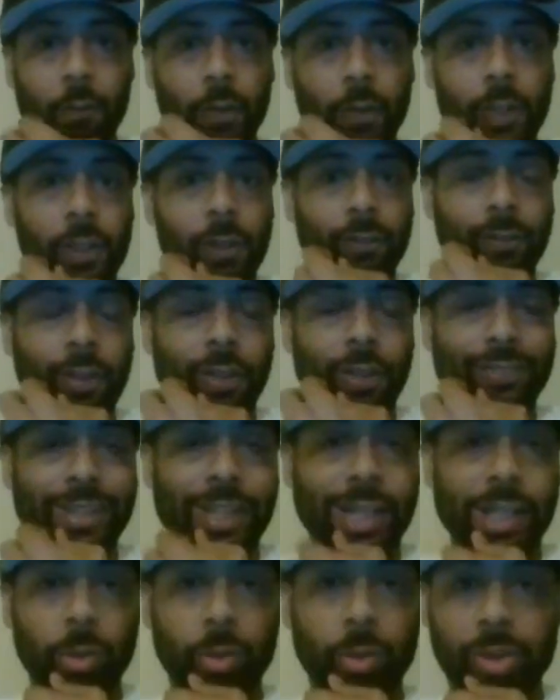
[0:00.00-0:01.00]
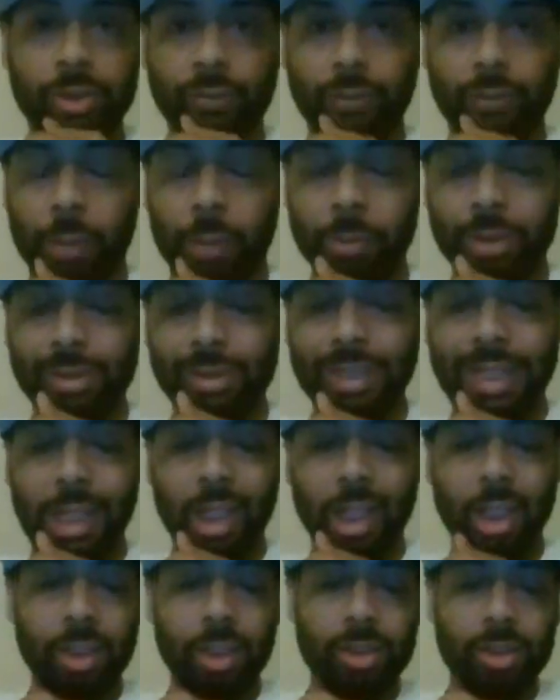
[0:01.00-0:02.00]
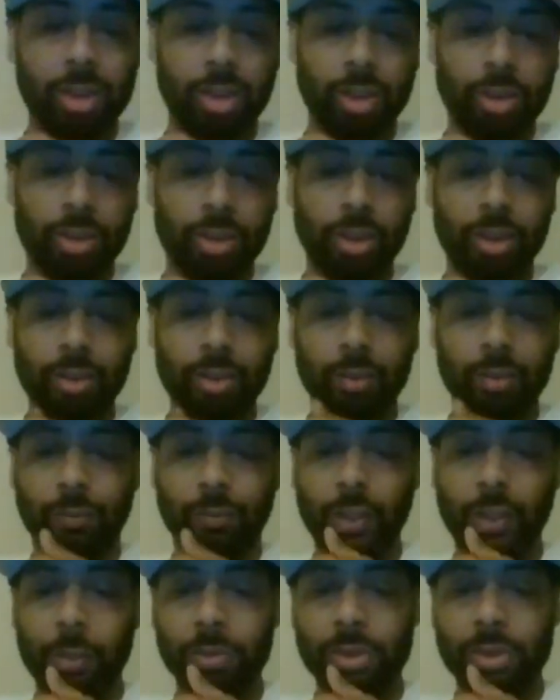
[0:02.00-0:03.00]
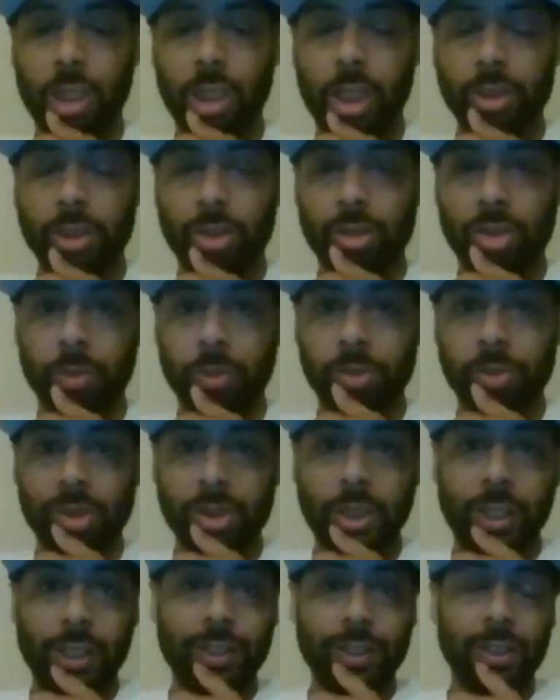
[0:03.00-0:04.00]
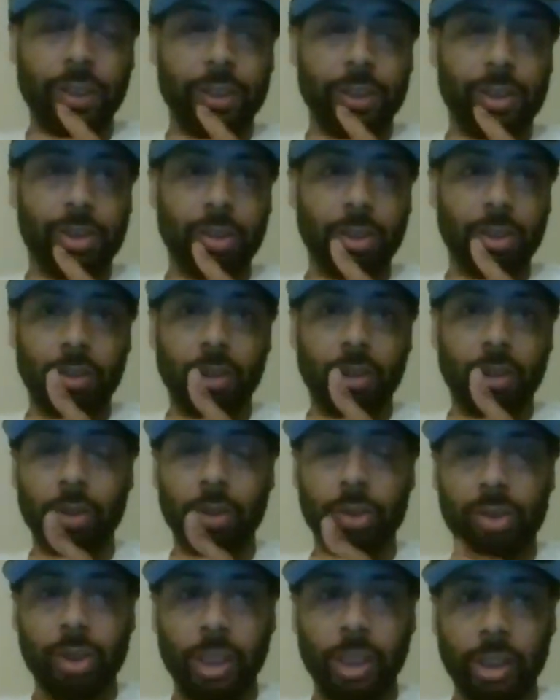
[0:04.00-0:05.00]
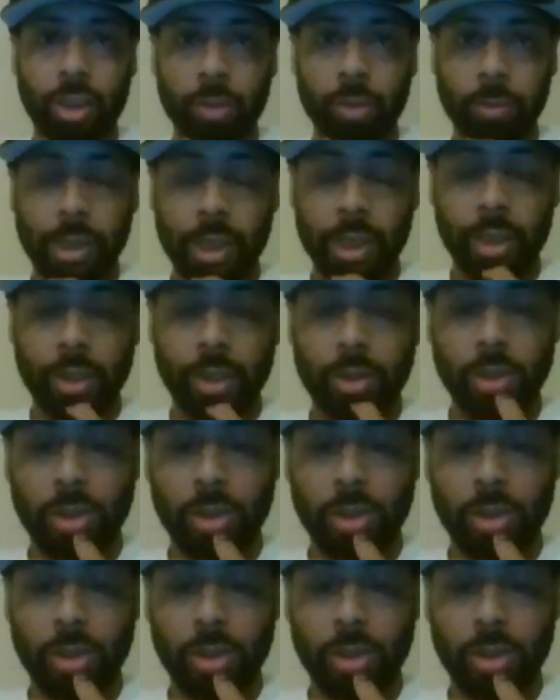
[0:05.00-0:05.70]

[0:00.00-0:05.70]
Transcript: of Daniel's famous lines in terms of saying it's chain of command.